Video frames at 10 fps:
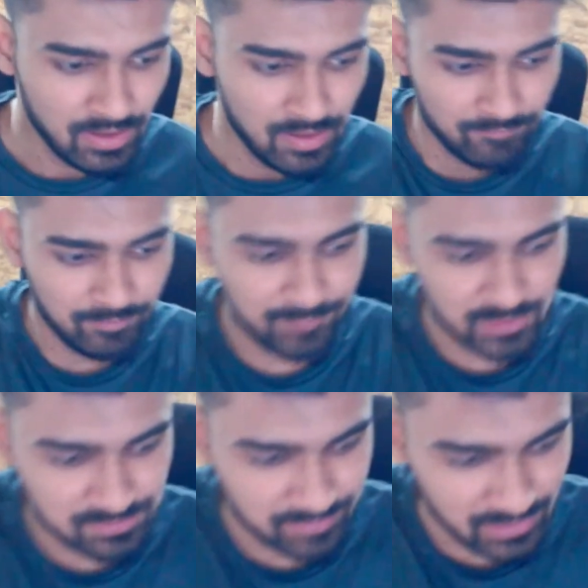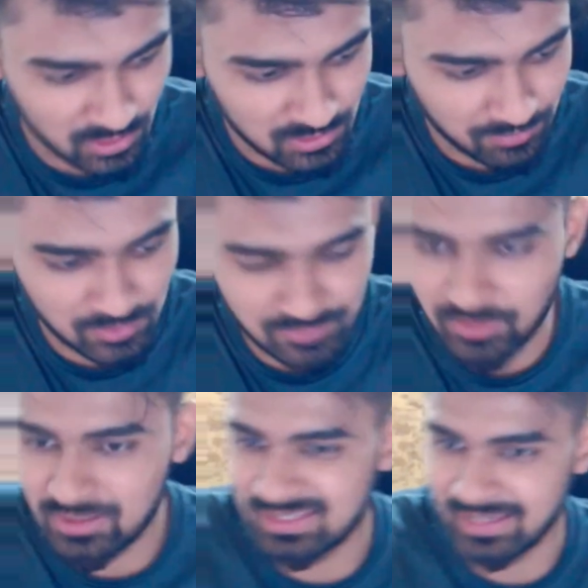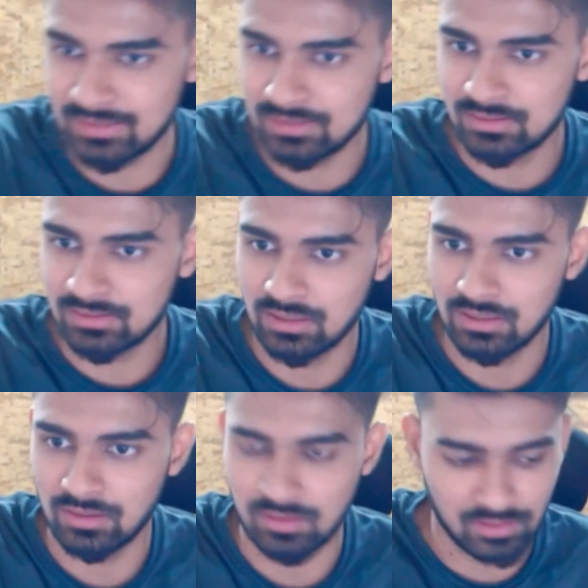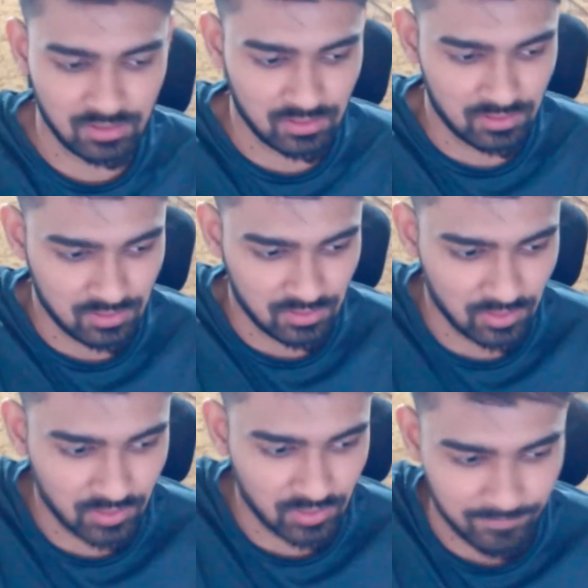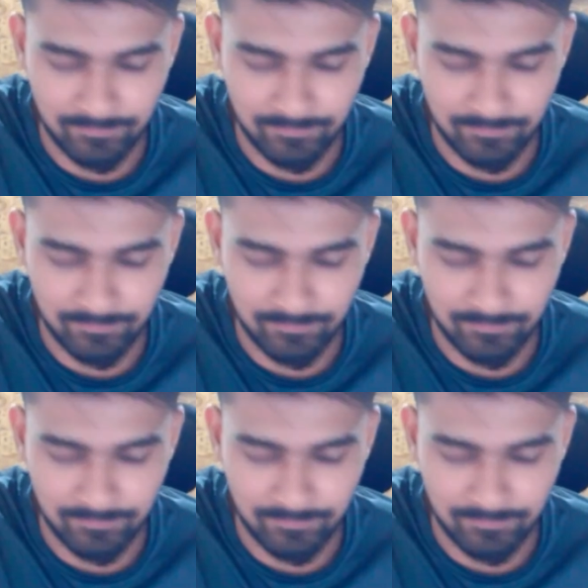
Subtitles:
we first make all the blows for this x. Okay.